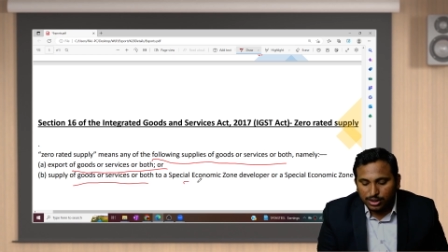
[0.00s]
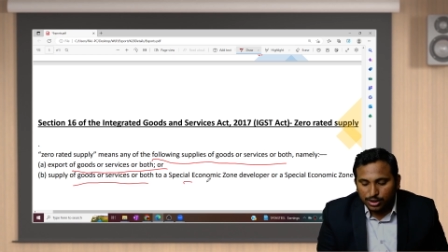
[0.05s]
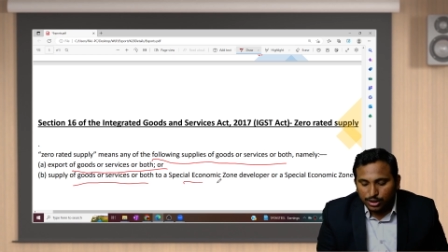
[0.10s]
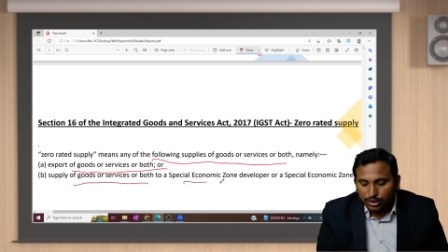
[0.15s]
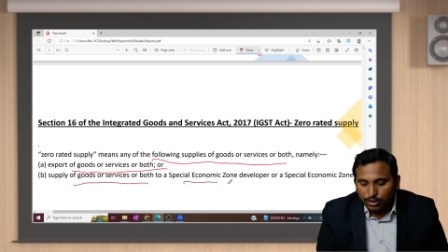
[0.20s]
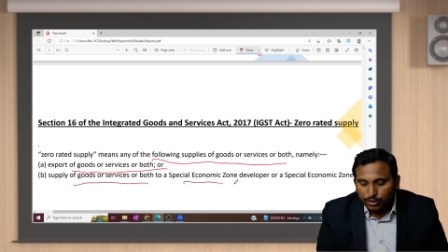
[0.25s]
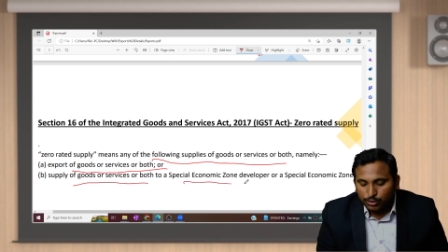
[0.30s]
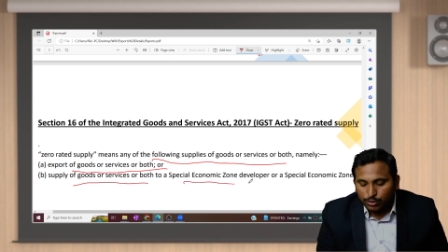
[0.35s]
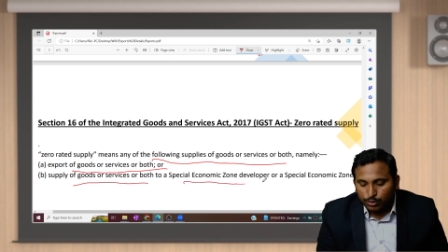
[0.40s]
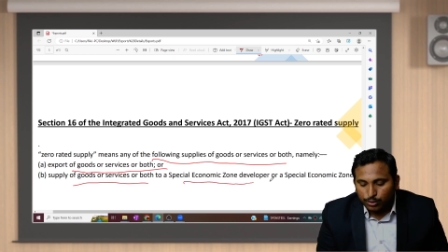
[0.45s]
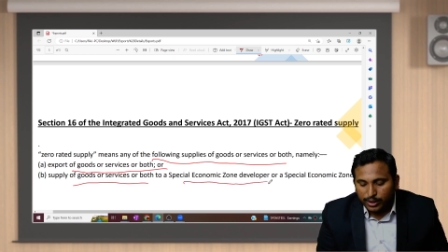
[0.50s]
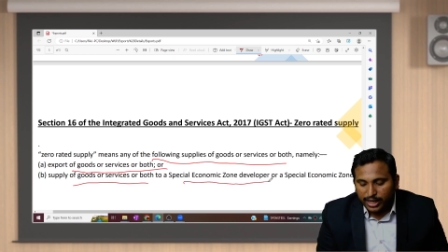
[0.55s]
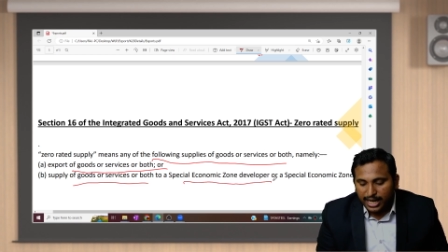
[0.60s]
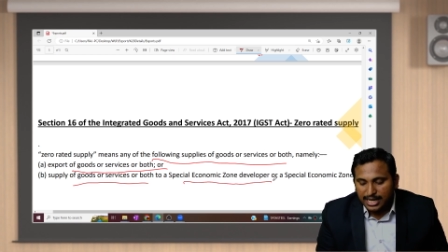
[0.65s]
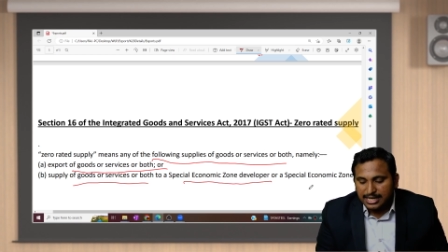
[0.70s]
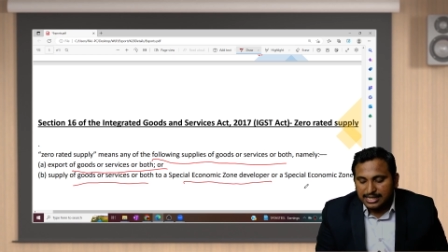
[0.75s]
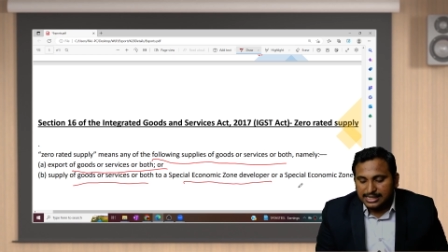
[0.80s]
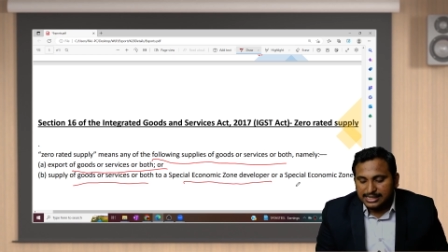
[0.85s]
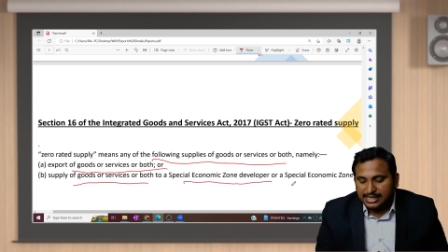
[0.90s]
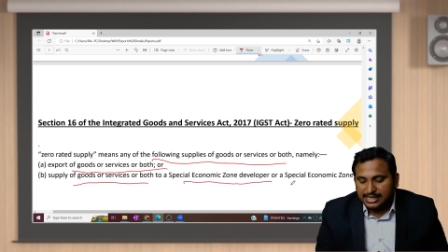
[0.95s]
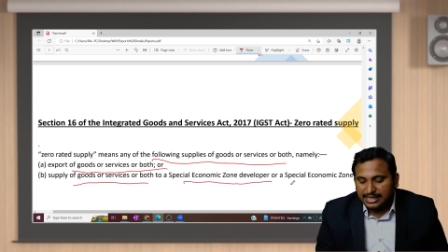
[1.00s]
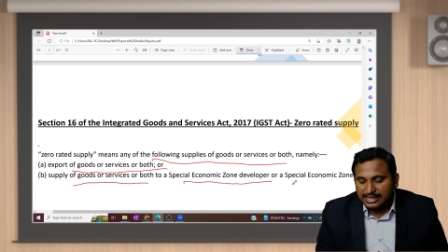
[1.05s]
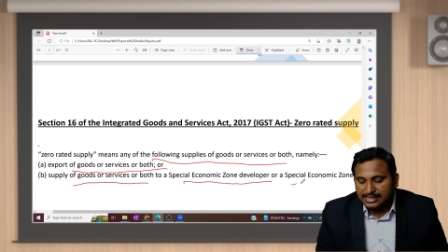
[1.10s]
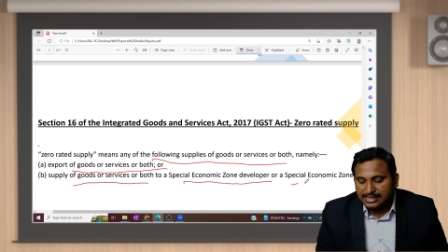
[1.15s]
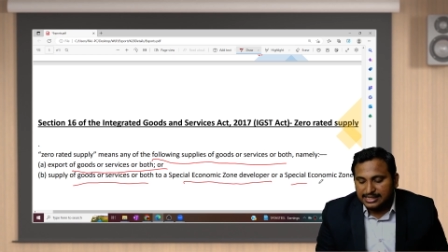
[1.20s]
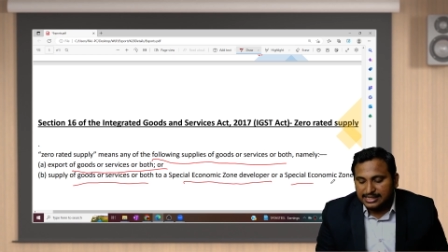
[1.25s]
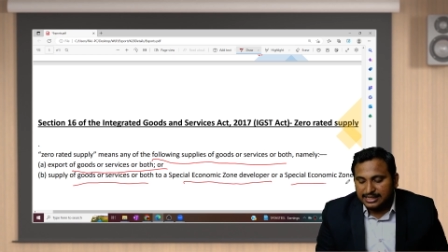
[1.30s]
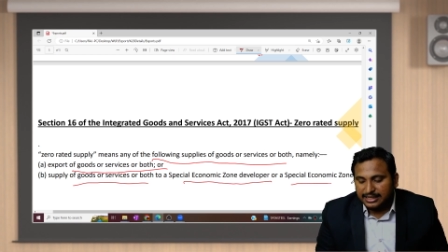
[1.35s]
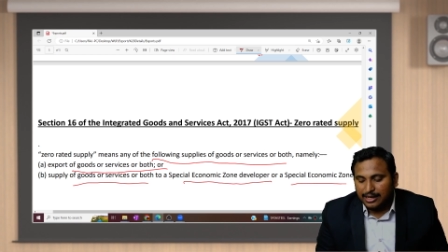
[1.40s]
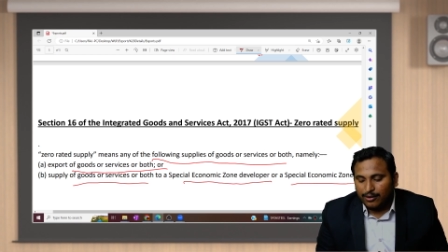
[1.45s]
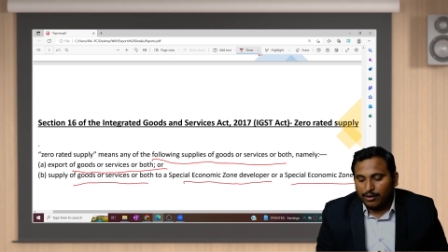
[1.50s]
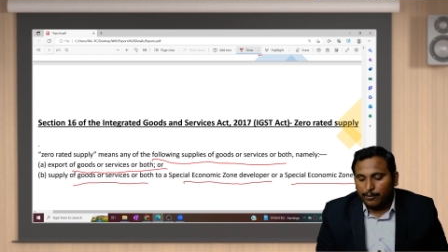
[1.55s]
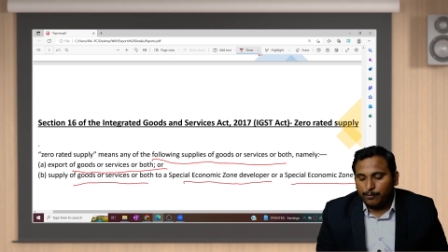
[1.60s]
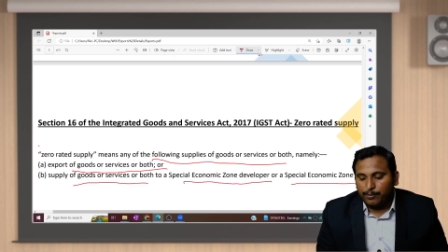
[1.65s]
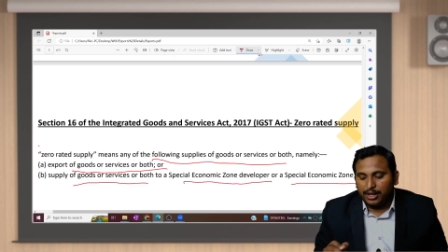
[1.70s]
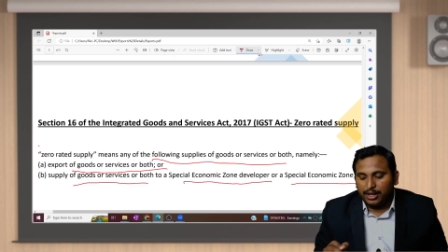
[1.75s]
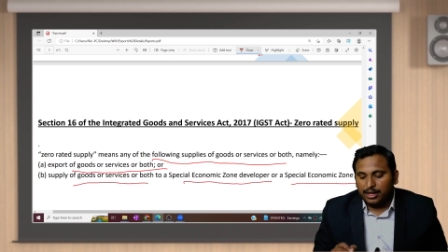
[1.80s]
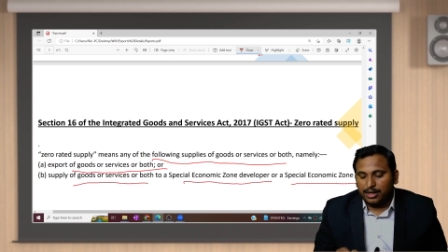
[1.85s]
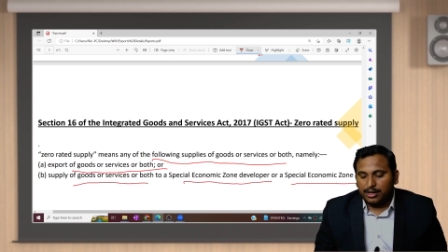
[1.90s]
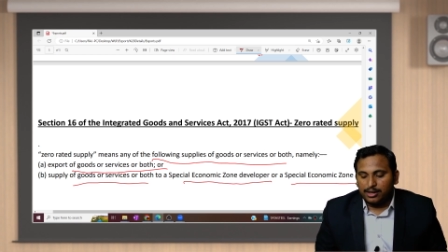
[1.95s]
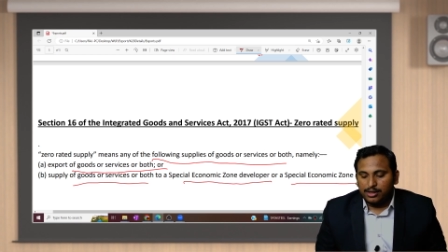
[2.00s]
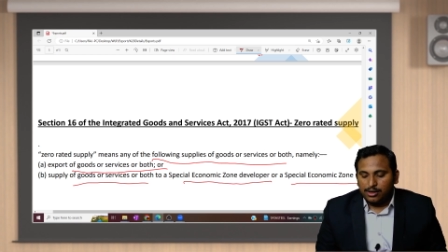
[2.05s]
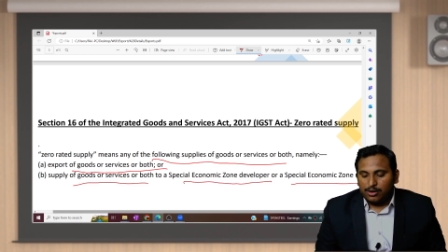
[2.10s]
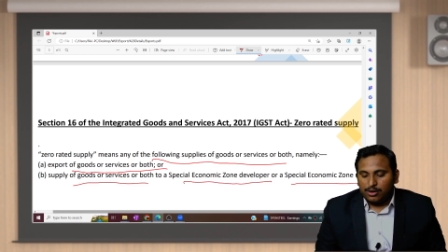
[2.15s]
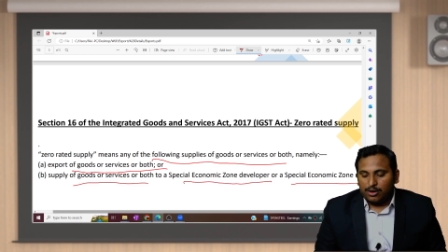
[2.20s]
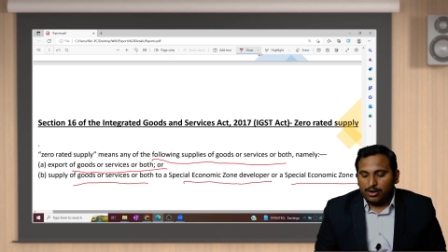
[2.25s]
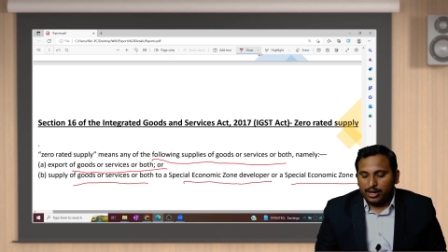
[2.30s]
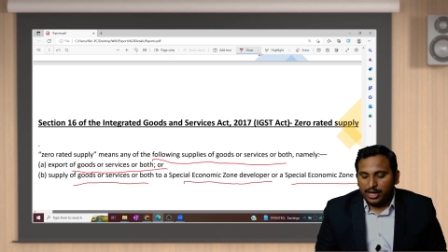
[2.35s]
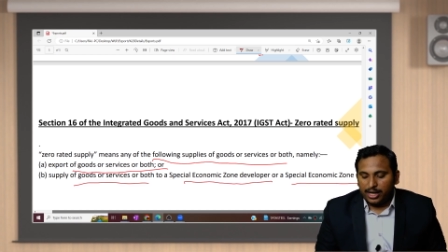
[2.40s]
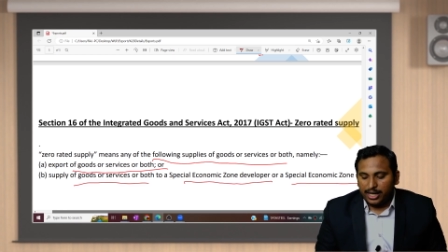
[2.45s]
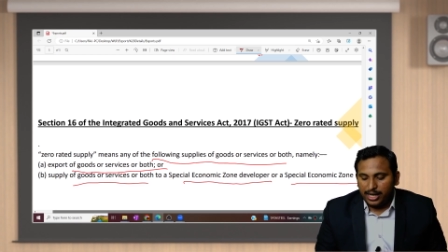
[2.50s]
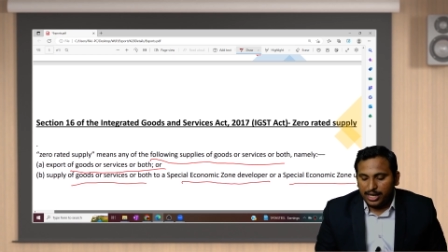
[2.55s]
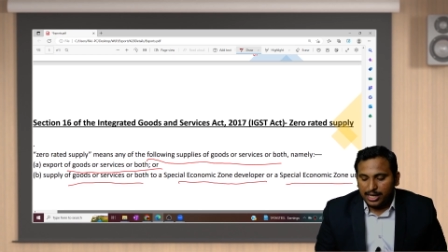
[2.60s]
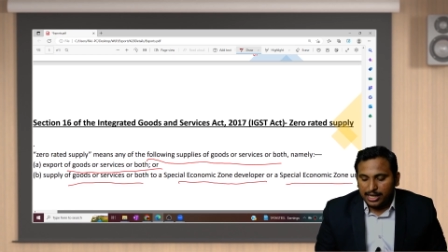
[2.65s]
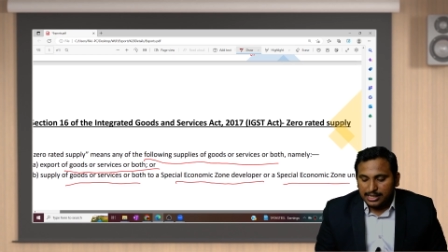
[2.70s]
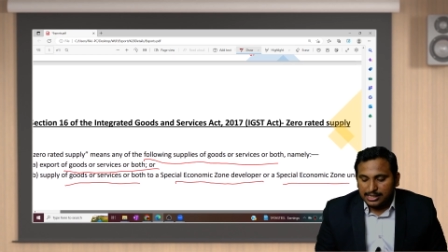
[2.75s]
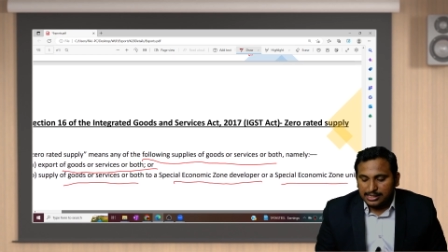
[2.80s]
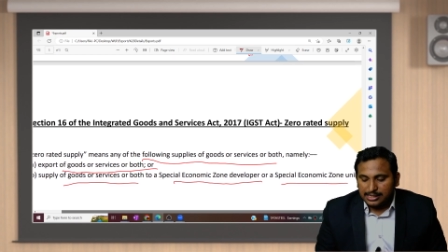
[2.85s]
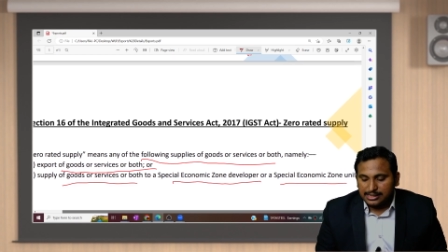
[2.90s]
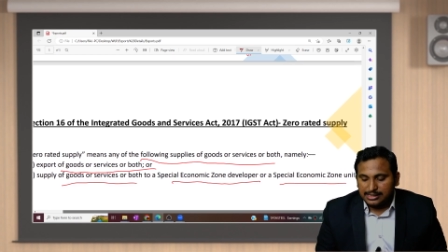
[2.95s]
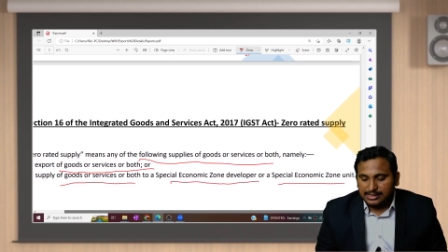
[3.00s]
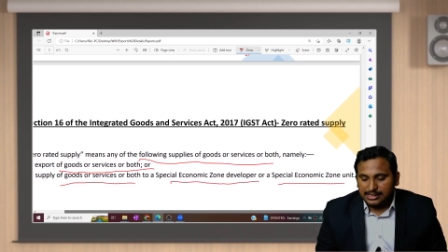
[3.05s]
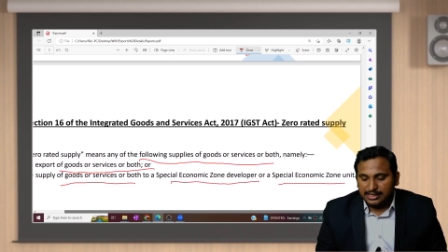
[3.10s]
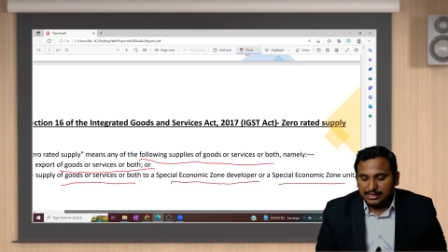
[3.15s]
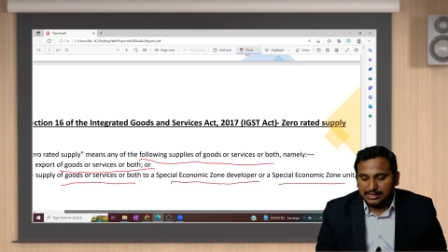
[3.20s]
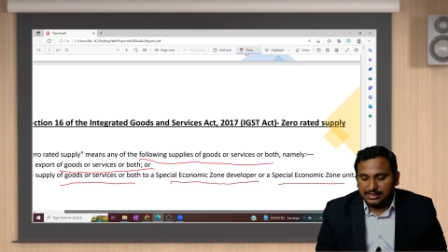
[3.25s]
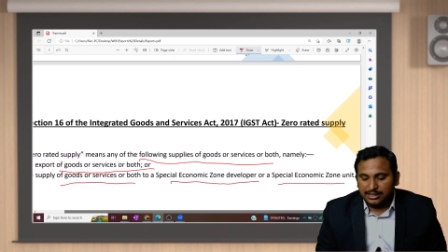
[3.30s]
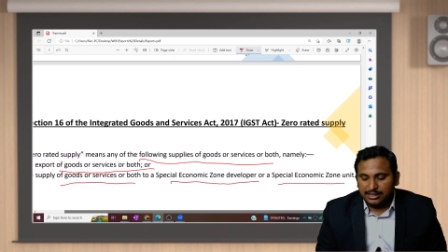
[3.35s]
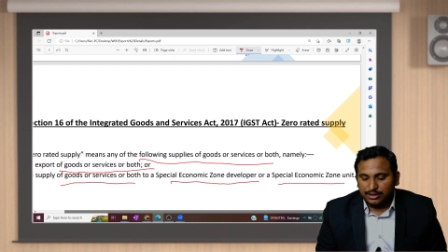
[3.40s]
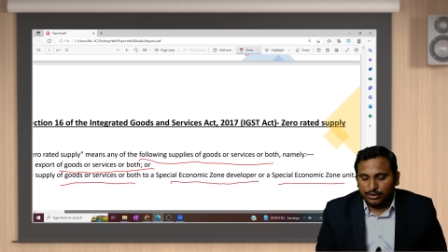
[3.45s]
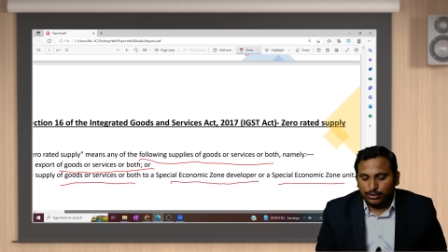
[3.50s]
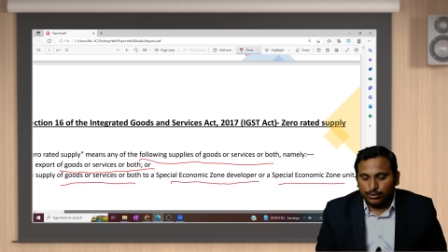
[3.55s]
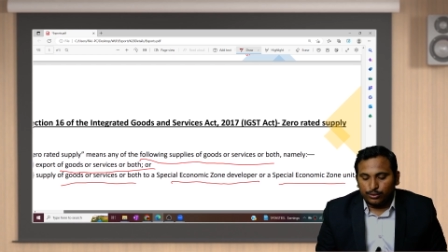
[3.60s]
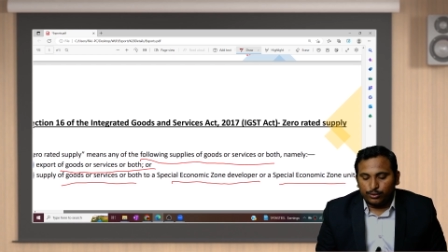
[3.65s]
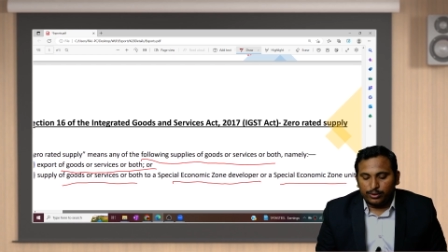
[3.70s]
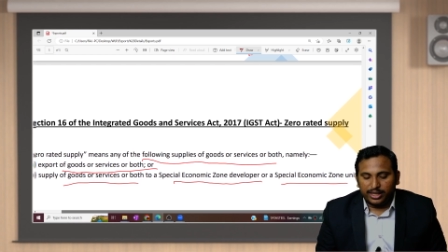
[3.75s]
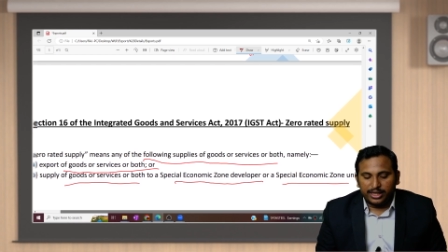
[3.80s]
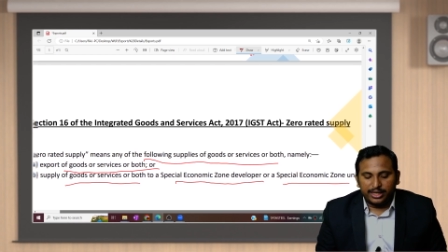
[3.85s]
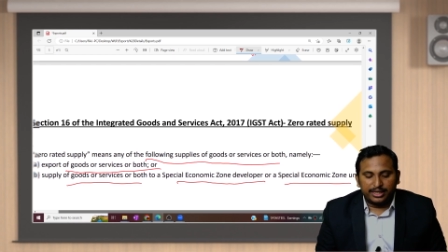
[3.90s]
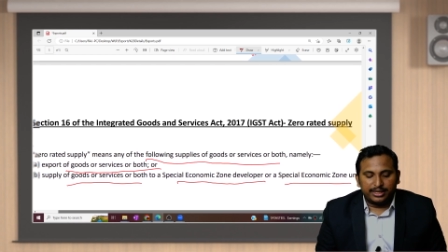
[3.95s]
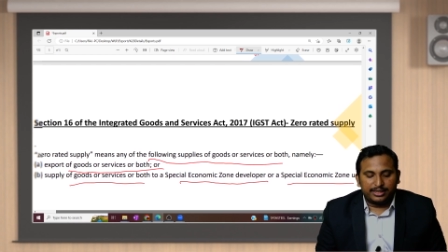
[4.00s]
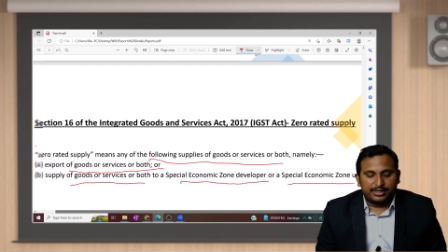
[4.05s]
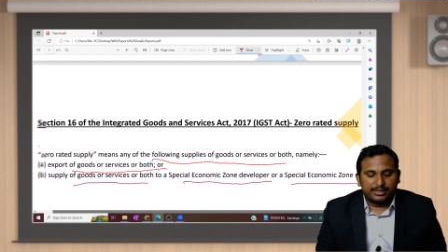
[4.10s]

to a SEZ developer or a SEZ unit.